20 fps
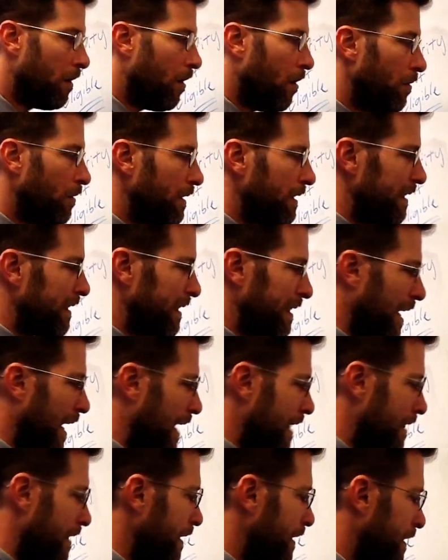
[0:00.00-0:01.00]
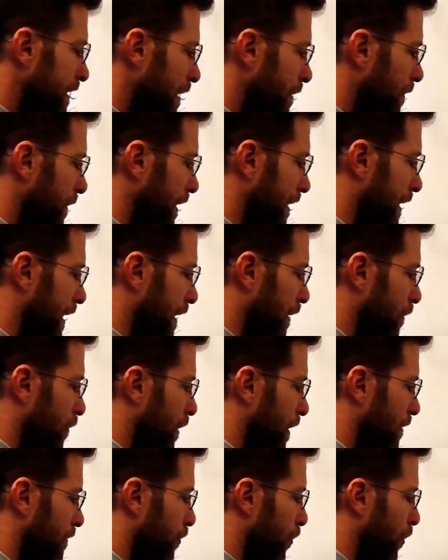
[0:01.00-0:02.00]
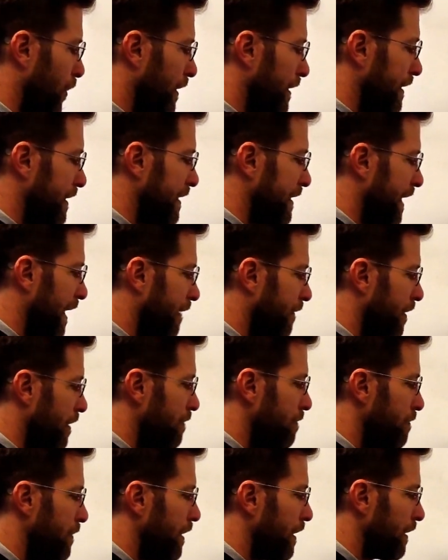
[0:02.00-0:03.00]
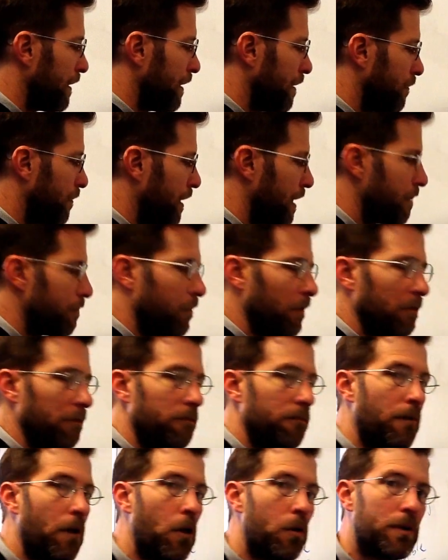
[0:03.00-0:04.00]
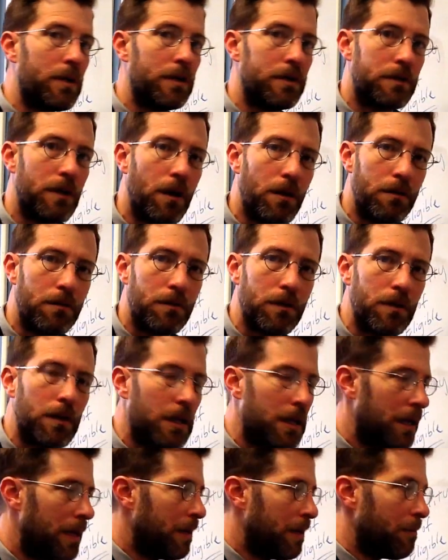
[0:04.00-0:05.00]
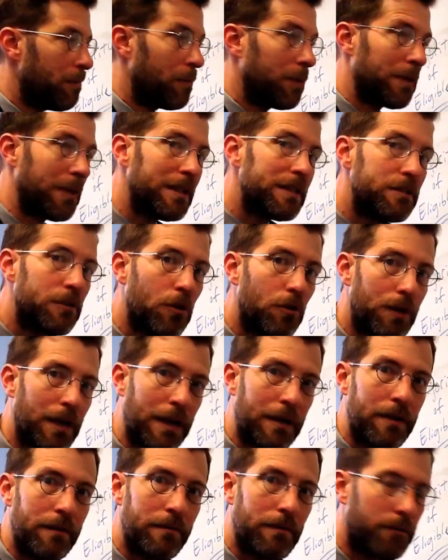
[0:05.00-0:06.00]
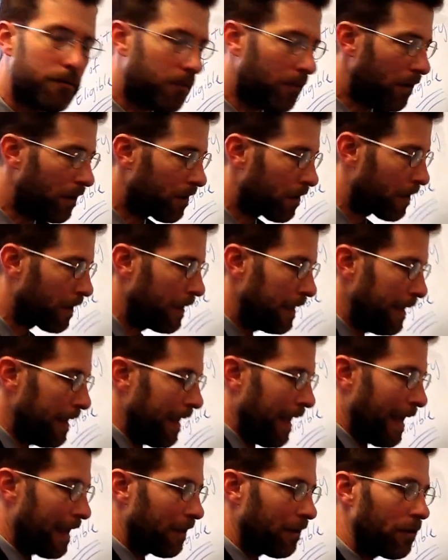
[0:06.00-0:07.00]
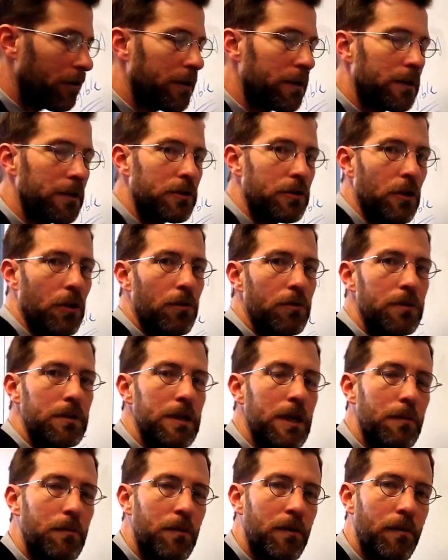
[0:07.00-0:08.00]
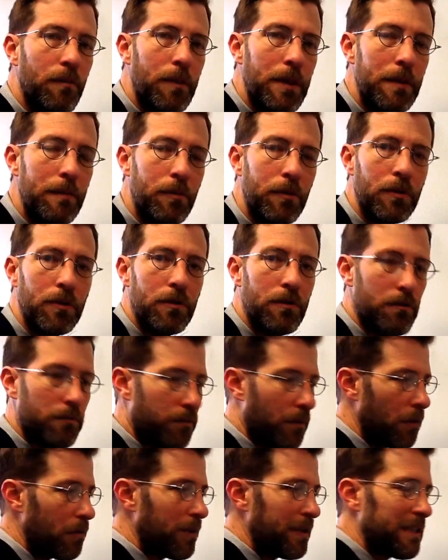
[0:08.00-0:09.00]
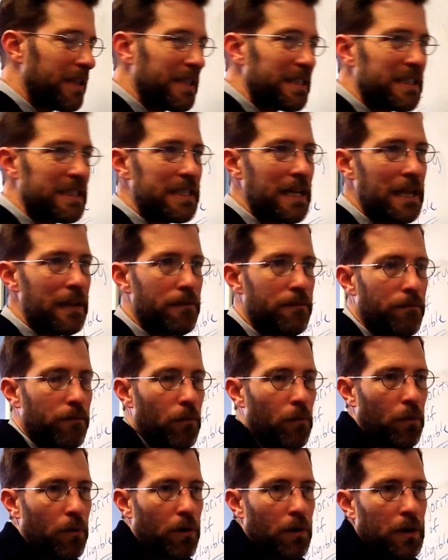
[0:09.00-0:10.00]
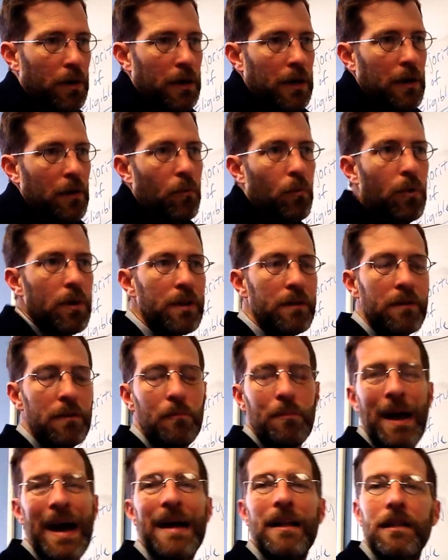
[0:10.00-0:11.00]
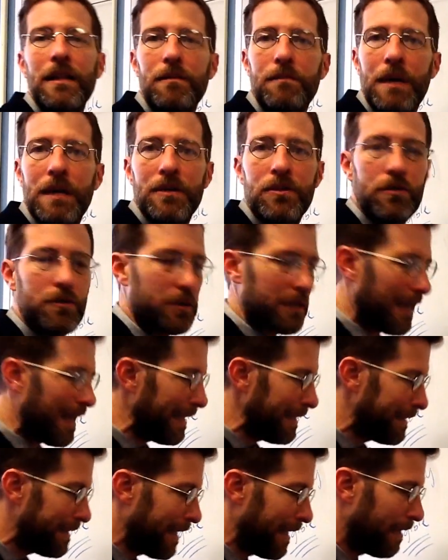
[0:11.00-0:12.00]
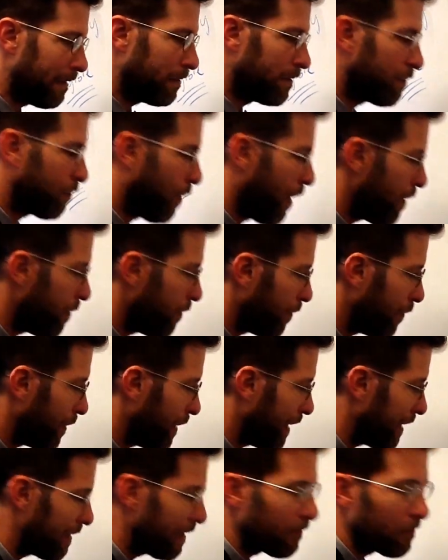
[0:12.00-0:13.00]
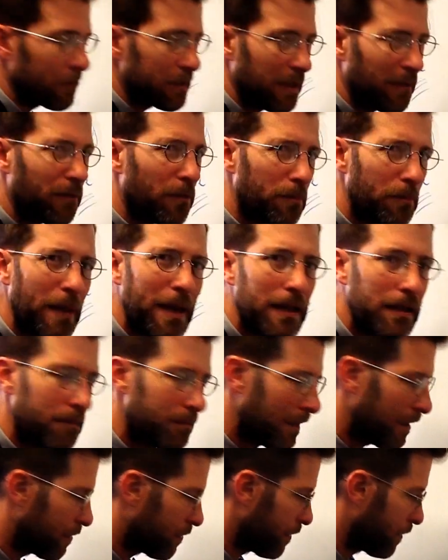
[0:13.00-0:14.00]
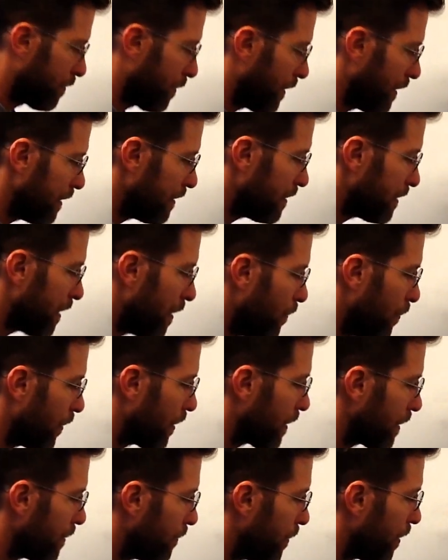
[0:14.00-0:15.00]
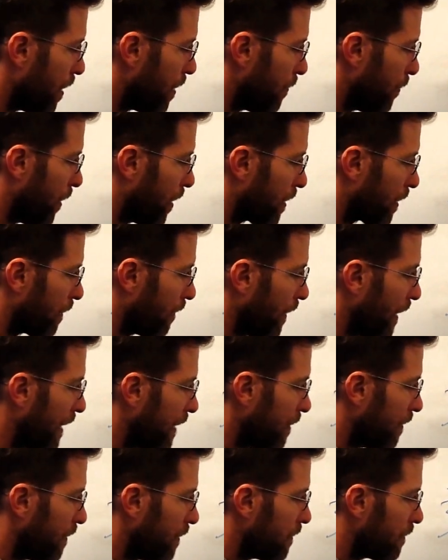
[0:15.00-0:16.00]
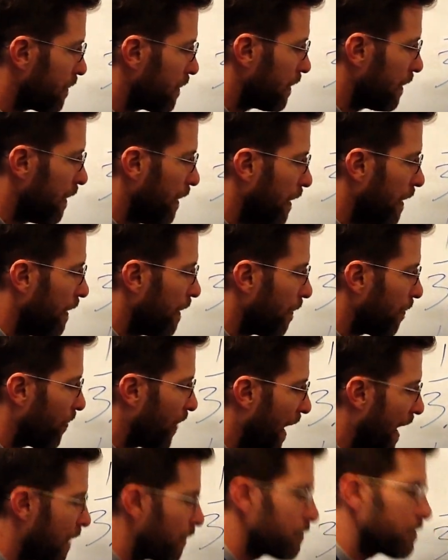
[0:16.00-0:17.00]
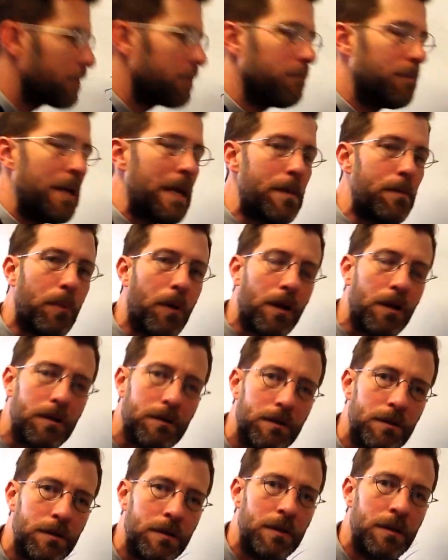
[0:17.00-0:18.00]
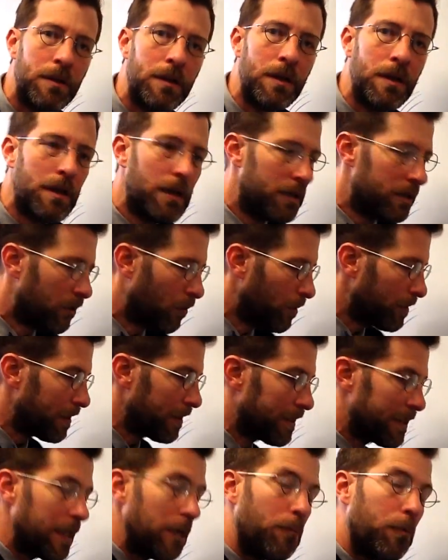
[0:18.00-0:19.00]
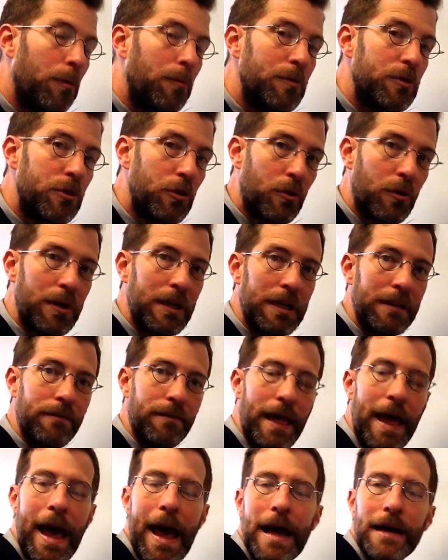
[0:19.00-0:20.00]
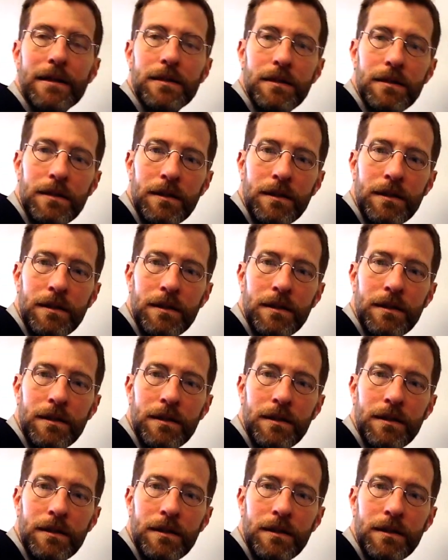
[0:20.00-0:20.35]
Only, I think something like 1.7 million people voted total. But let's go down even further and look at the total number of people who voted, let's say, for one of the ballot measures. I'd say it's probably, there were different ballot measures, but this is somewhere in the ballpark of 800,000 people. So what's a simple majority of that?